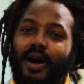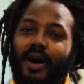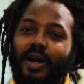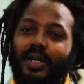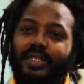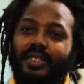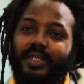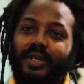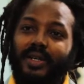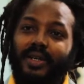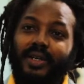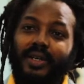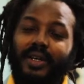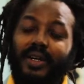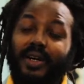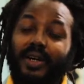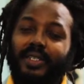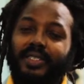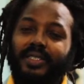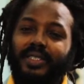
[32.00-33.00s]
author,
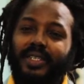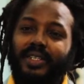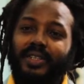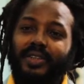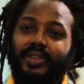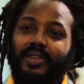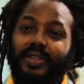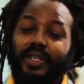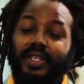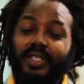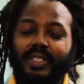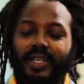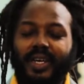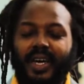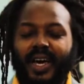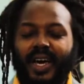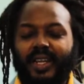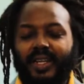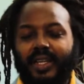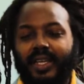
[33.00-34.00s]
content creator
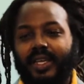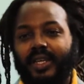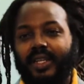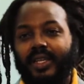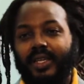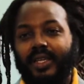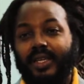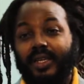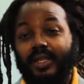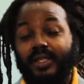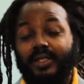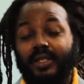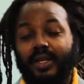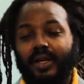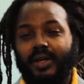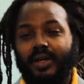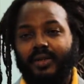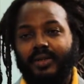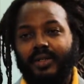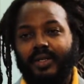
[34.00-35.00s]
and
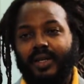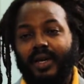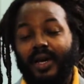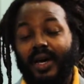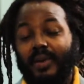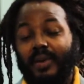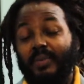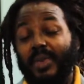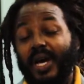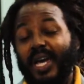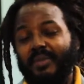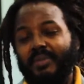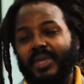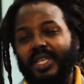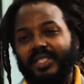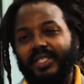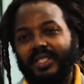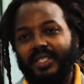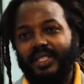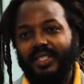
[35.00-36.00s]
educator and my
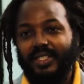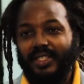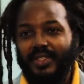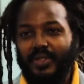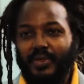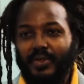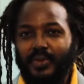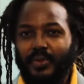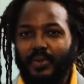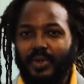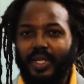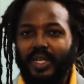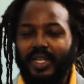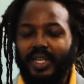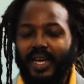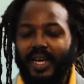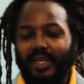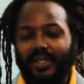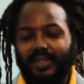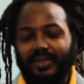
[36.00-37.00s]
business is Studio
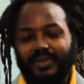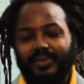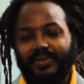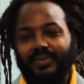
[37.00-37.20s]
Dan.